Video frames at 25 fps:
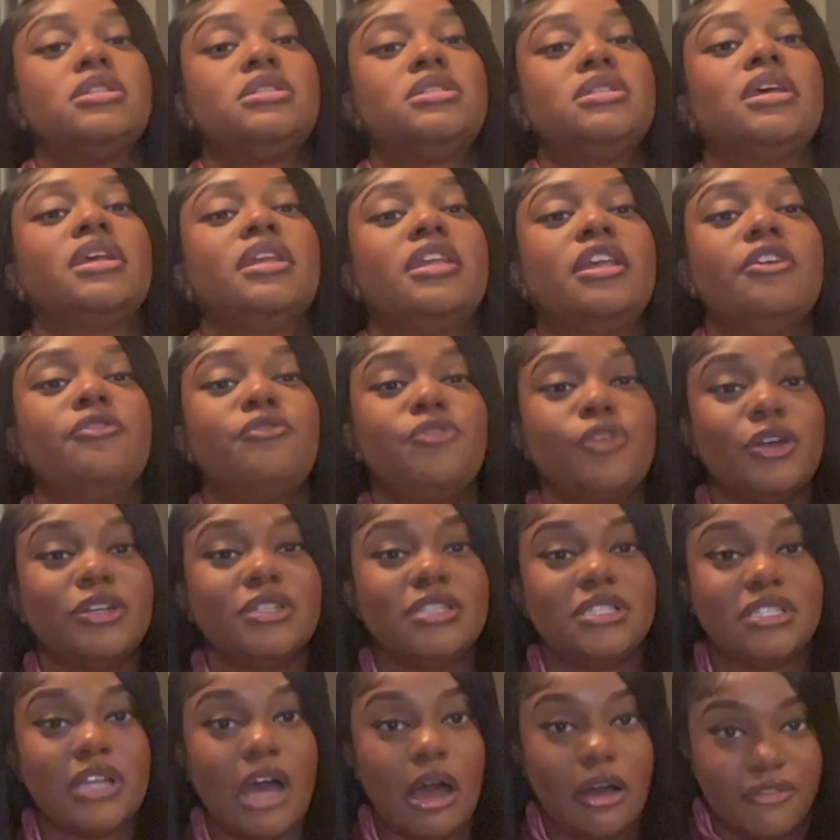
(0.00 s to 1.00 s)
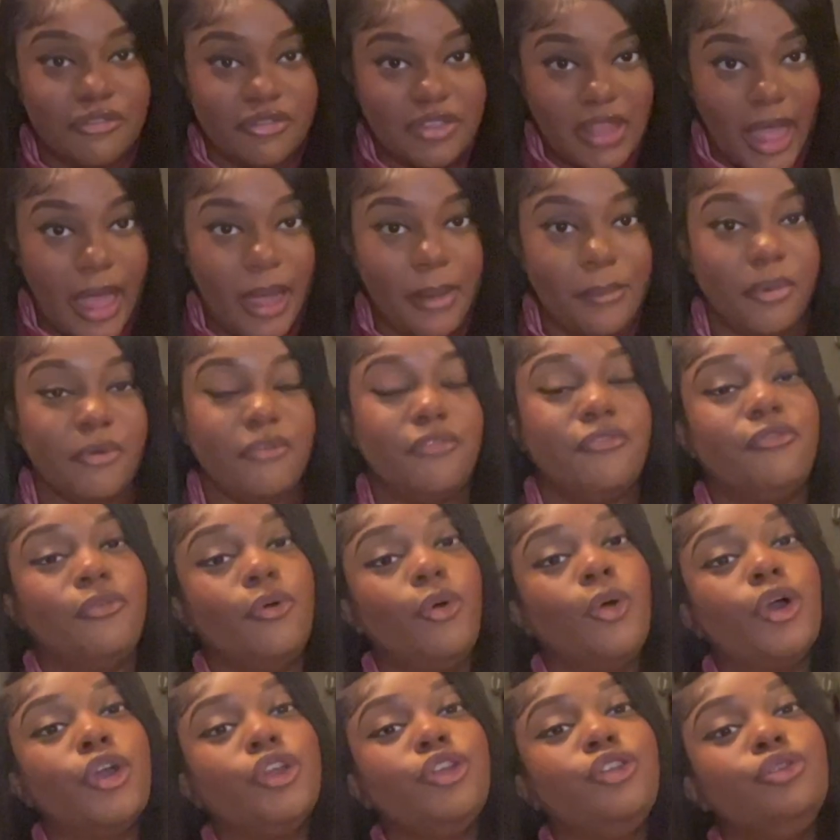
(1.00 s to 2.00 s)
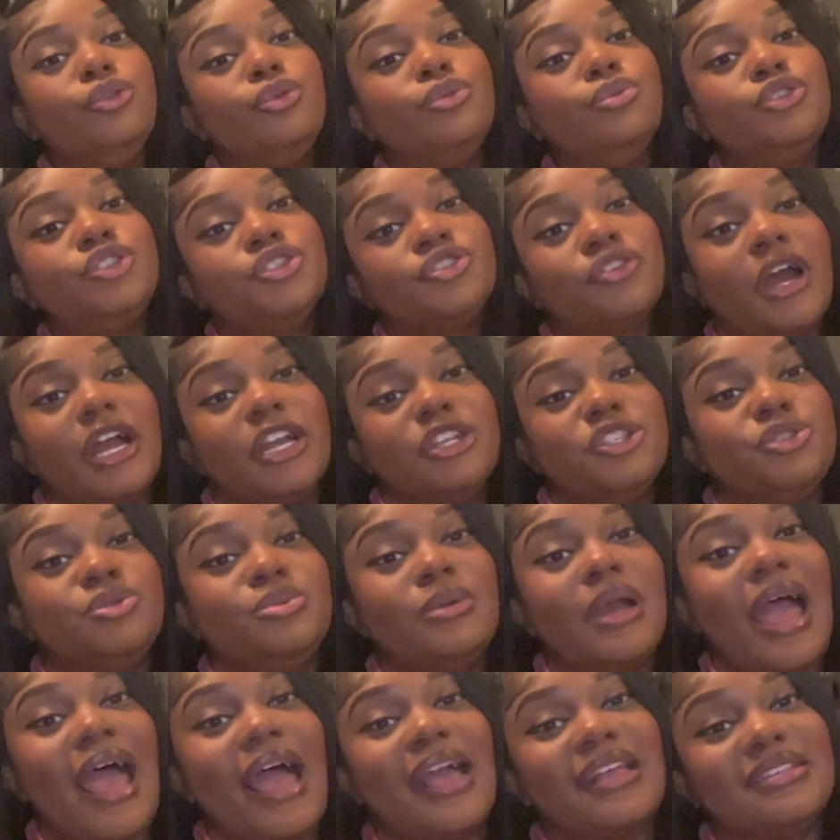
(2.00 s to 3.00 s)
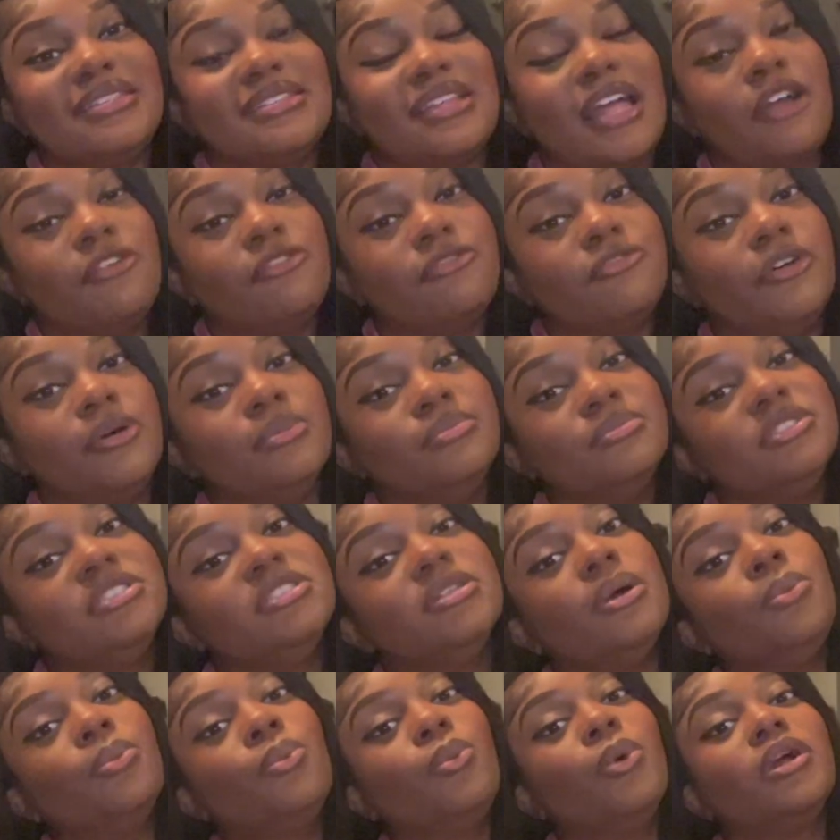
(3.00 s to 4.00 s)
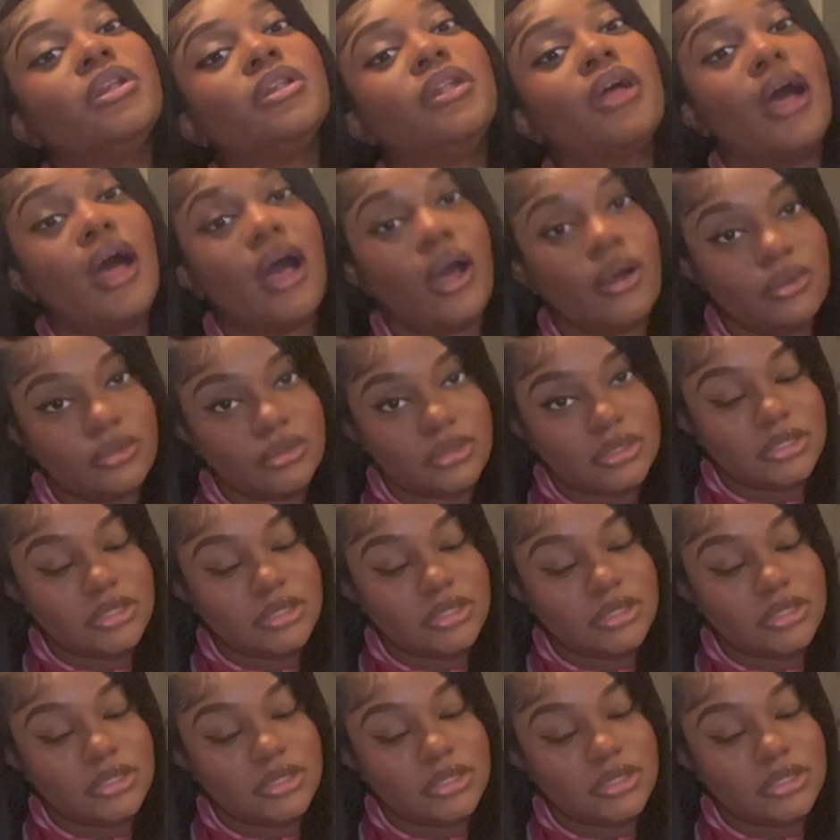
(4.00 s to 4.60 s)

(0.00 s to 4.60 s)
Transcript: to give yourself that before you try to ask that from someone else.